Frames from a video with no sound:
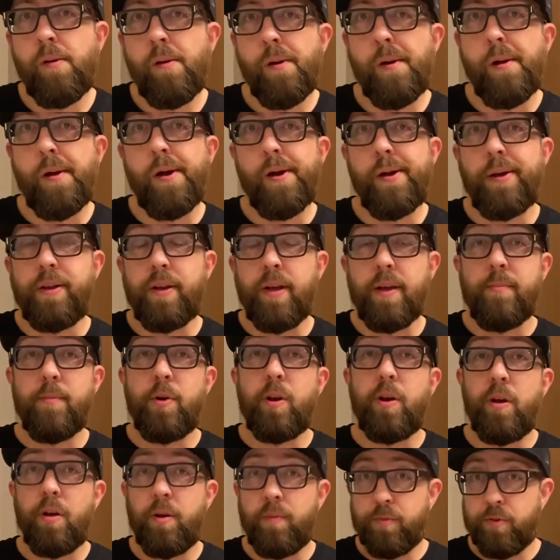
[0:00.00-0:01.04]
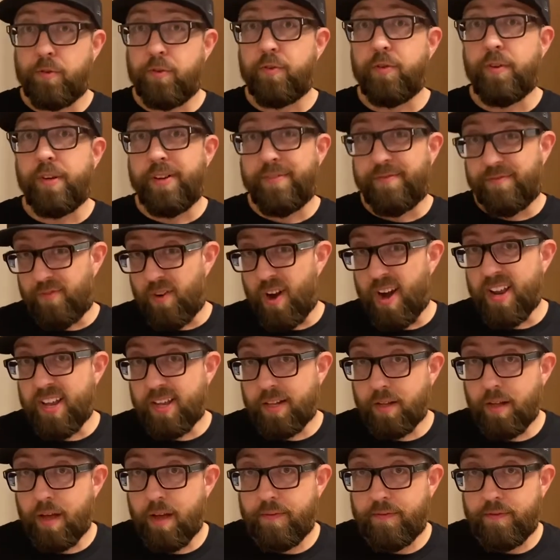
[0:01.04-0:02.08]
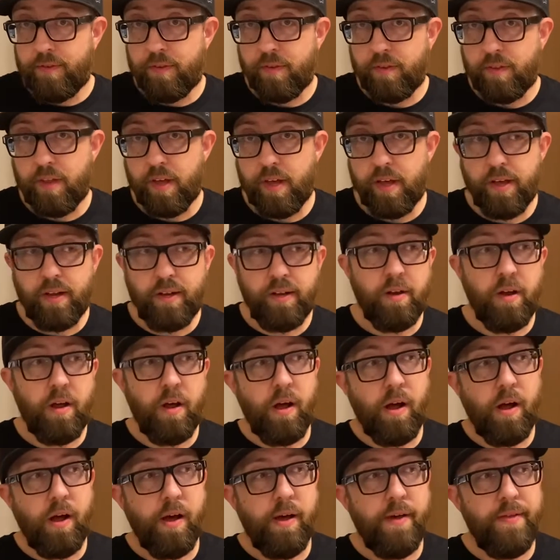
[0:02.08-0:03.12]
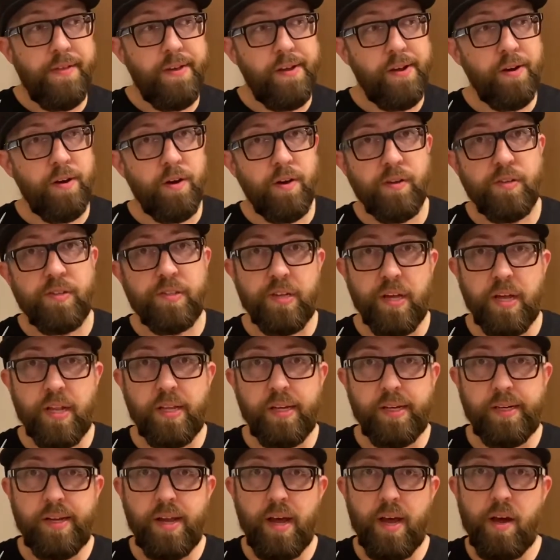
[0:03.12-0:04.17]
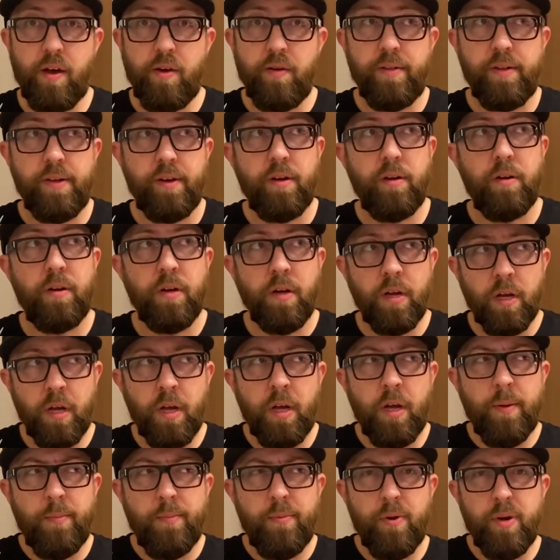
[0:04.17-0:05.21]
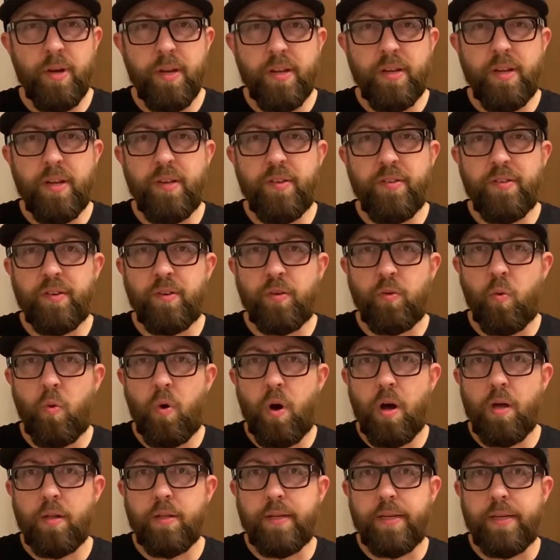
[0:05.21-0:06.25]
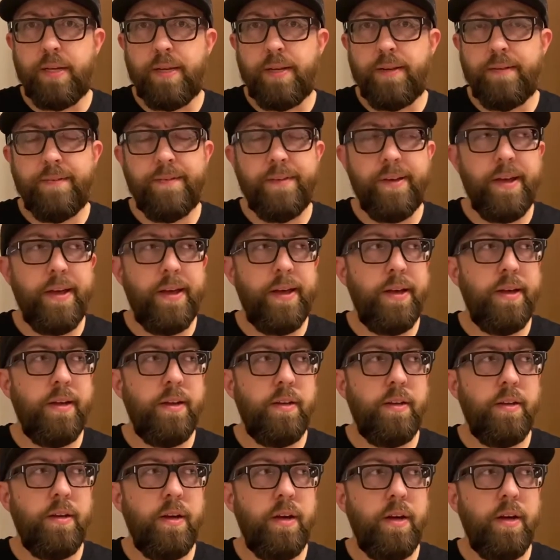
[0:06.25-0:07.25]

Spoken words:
Nightmare on Elm Street Freddy gloves that they are selling now that are pretty decent quality, and